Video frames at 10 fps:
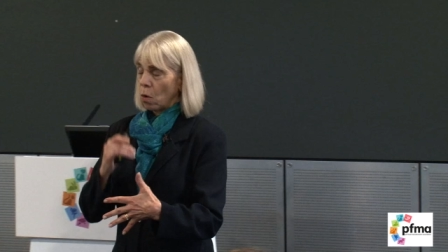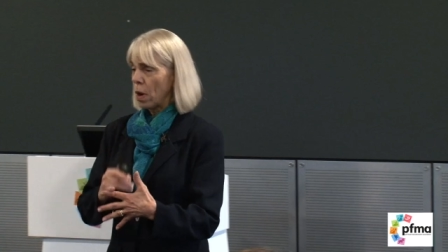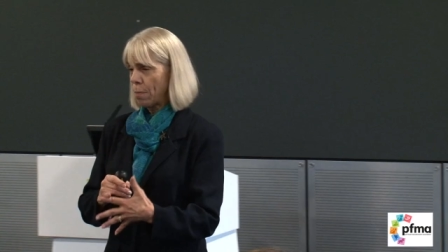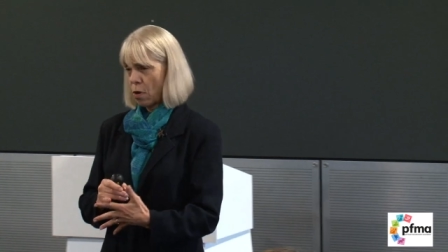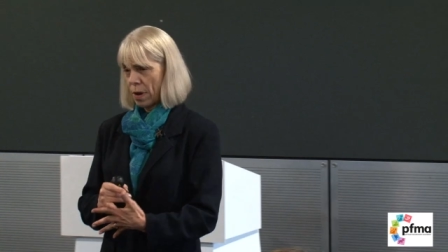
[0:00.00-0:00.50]

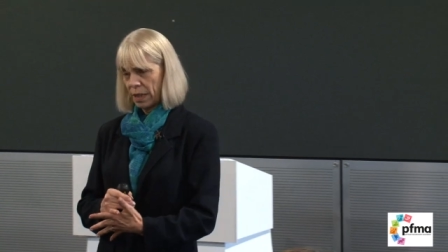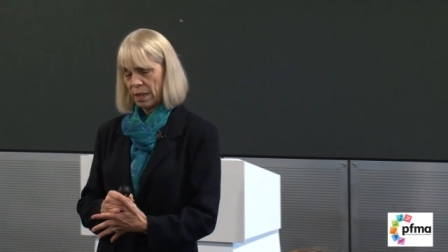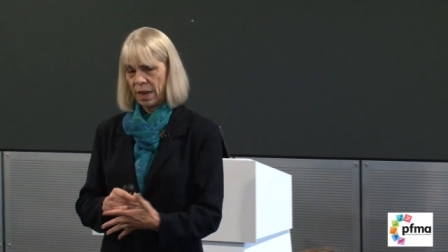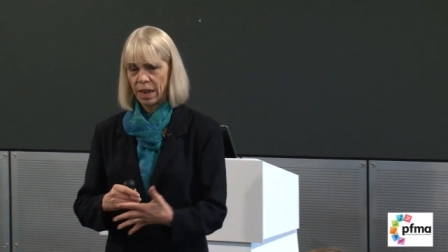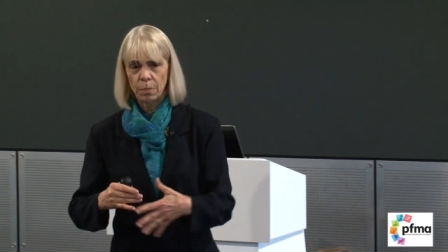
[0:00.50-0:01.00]
wheat products
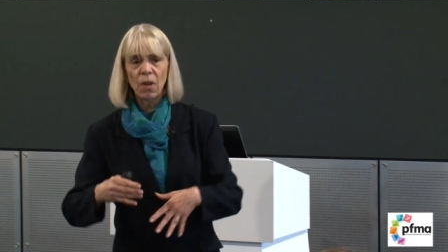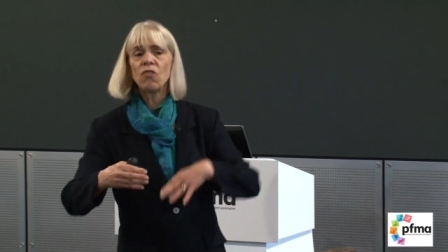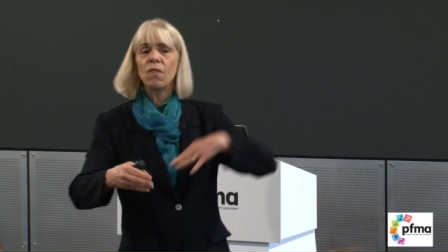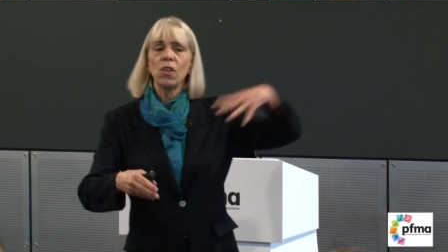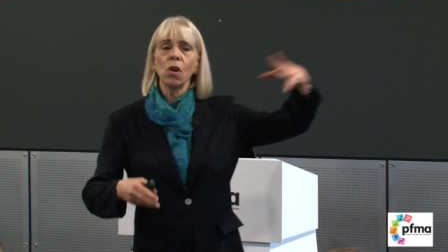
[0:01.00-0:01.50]
in it,
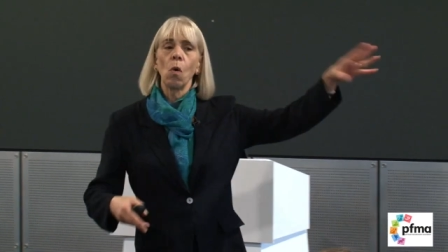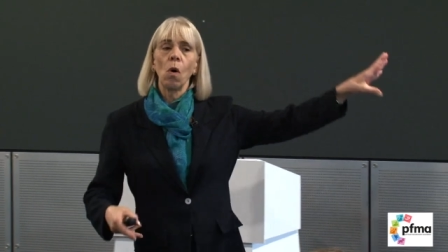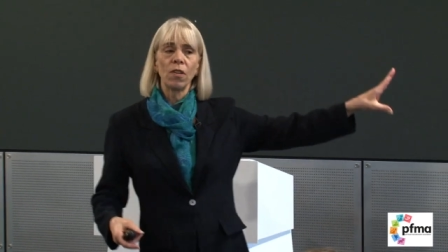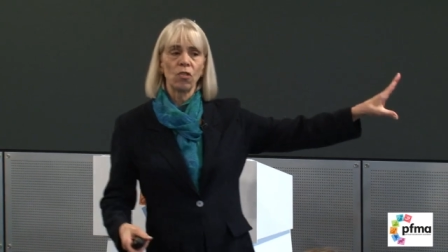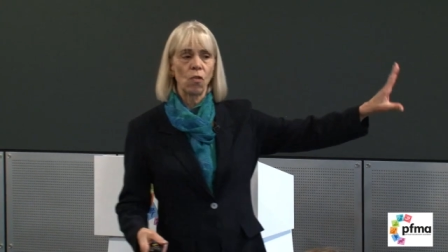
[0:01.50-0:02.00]
especially if you go
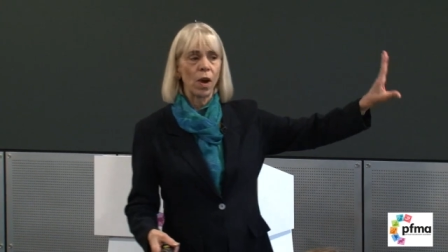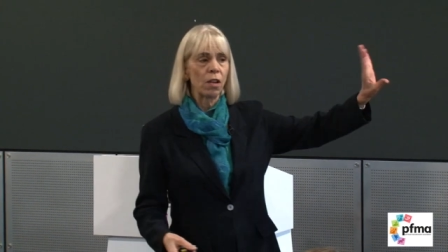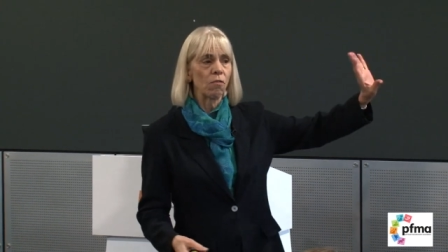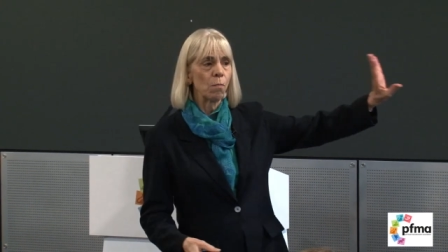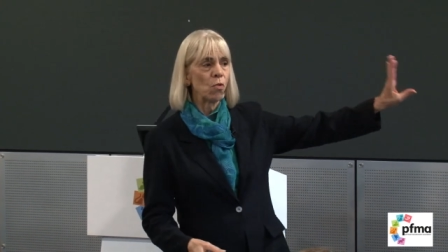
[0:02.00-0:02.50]
on to try
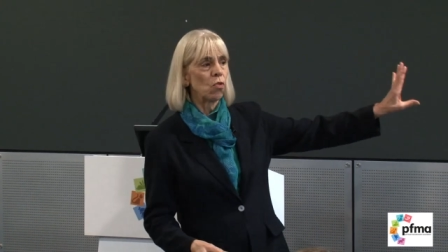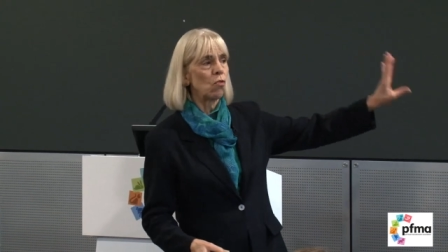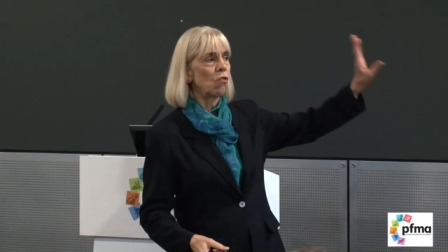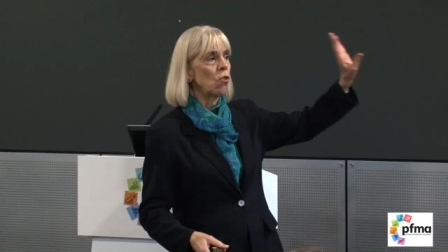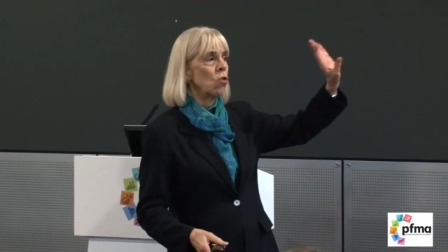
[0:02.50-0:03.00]
to
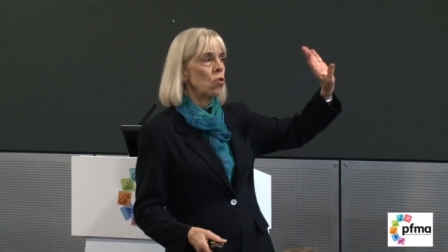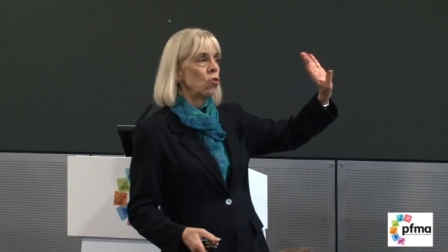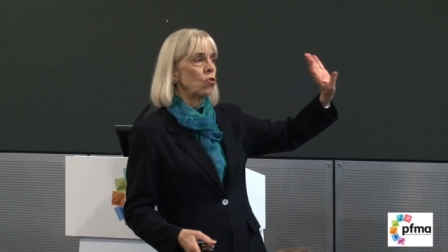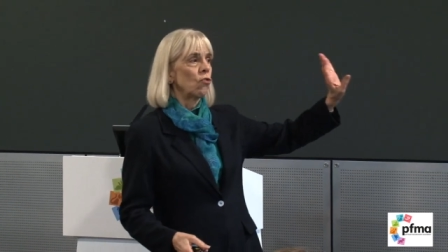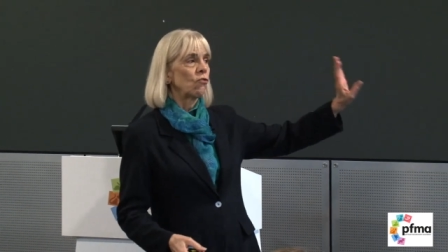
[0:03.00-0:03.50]
remove
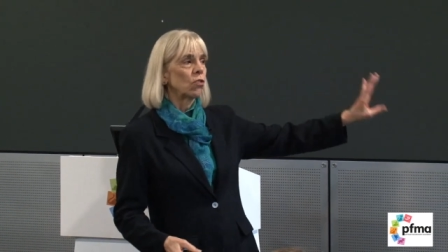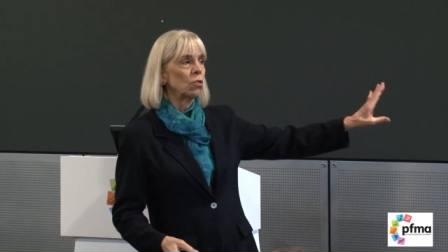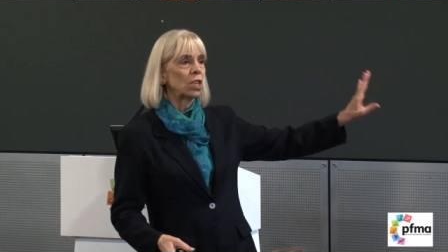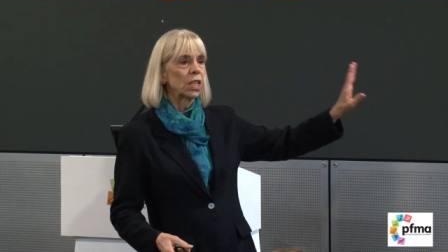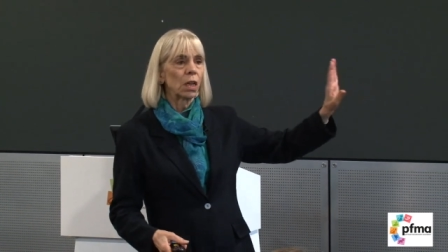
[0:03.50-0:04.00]
the
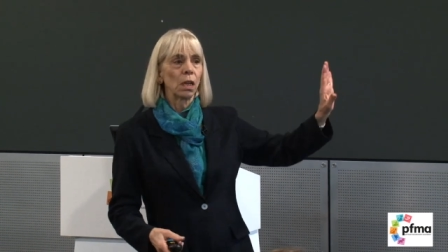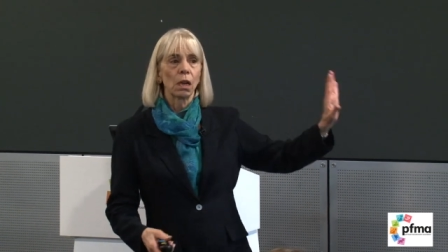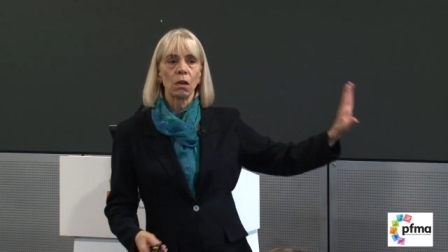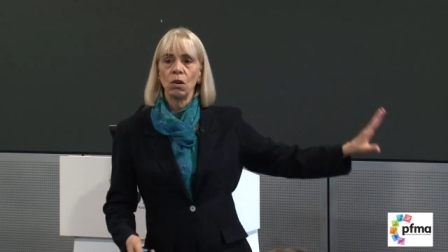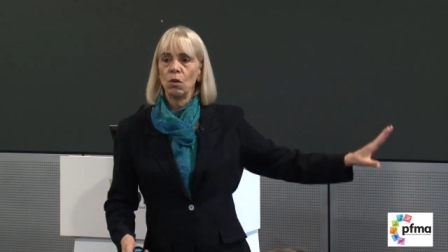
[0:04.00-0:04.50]
fruits, the
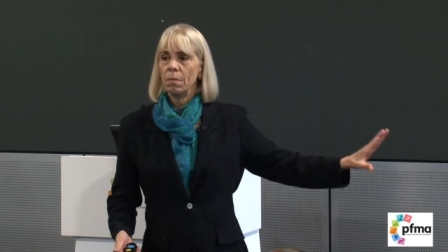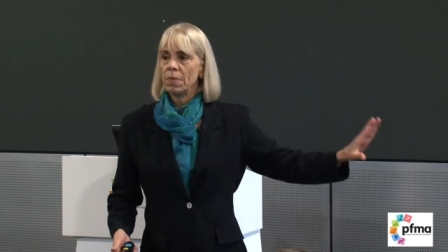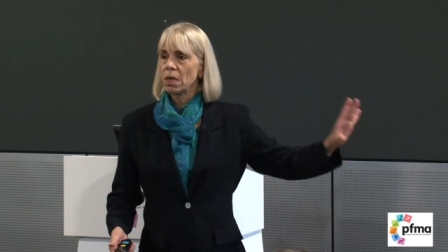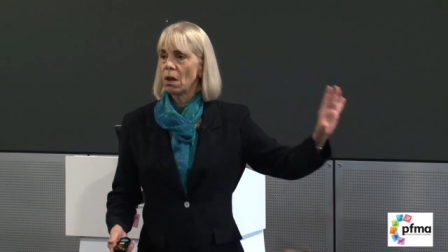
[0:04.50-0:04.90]
legumes,